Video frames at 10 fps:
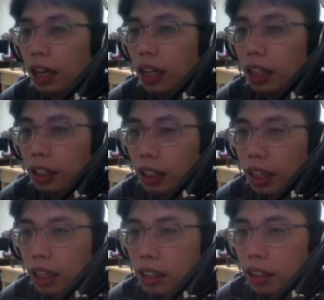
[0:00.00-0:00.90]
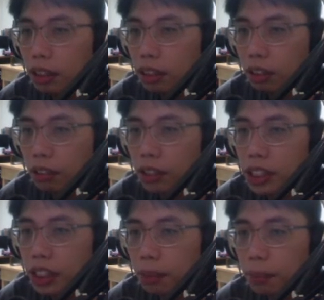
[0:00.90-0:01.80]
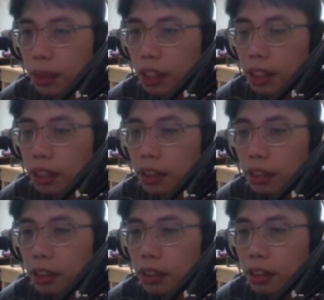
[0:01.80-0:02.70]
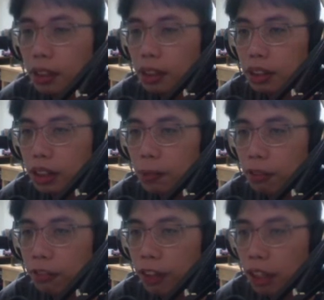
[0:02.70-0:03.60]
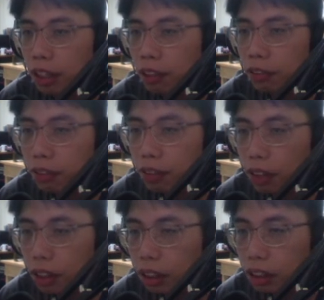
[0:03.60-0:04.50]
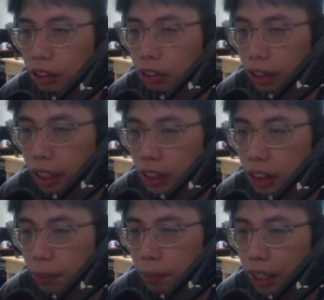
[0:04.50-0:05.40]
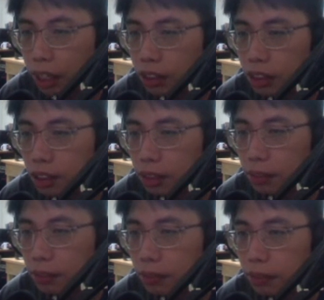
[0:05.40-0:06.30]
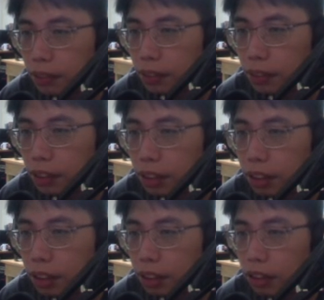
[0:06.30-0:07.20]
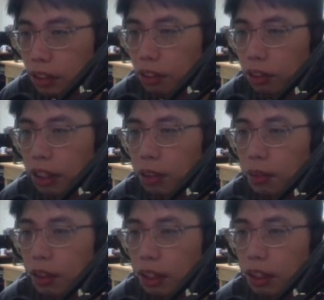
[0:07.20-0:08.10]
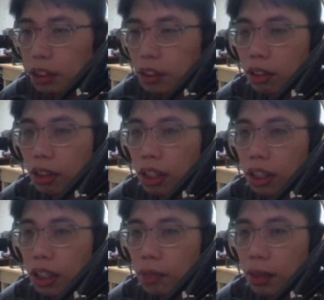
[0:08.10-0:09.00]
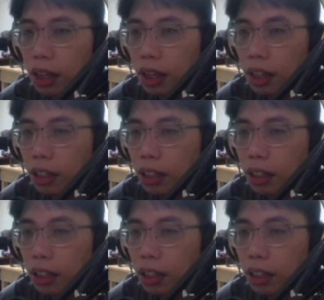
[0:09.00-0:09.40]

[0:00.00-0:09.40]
it again. So I will check my Java file if it is also HTTPS. So it is already in the